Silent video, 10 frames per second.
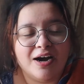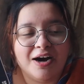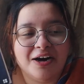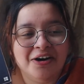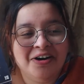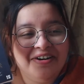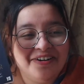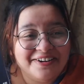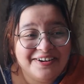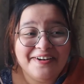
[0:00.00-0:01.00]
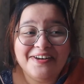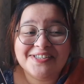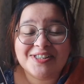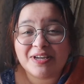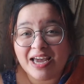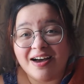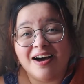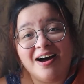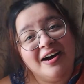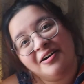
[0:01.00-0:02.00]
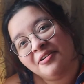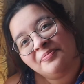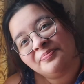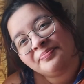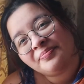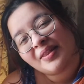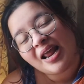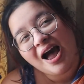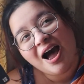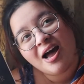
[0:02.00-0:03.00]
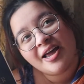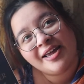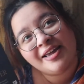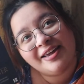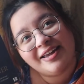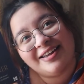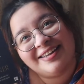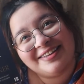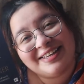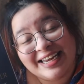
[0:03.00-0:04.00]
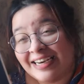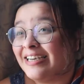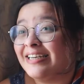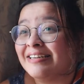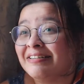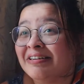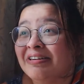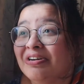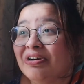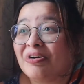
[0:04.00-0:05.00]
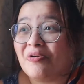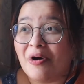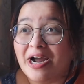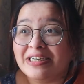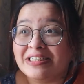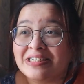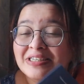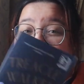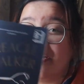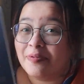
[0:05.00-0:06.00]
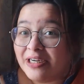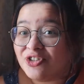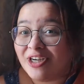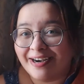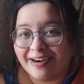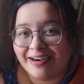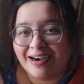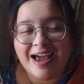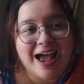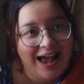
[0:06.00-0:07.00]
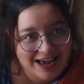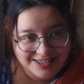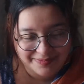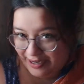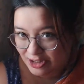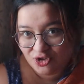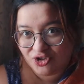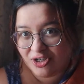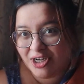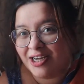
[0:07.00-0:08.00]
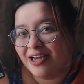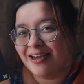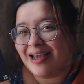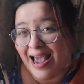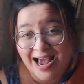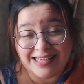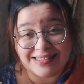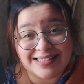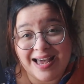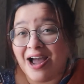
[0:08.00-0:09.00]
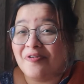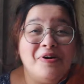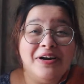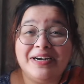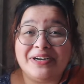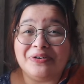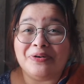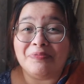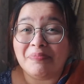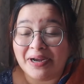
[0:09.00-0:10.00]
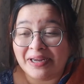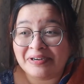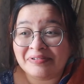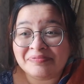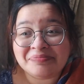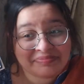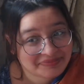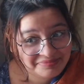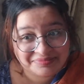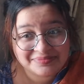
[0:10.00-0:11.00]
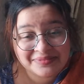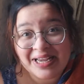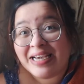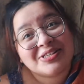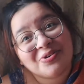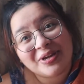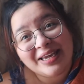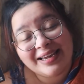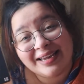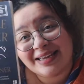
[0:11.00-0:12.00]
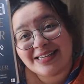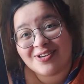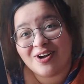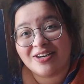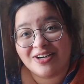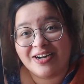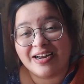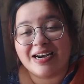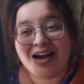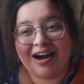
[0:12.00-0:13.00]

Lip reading: So, yeah, I didn't quite appreciate it as much as I wanted to, but it's okay, it's all good.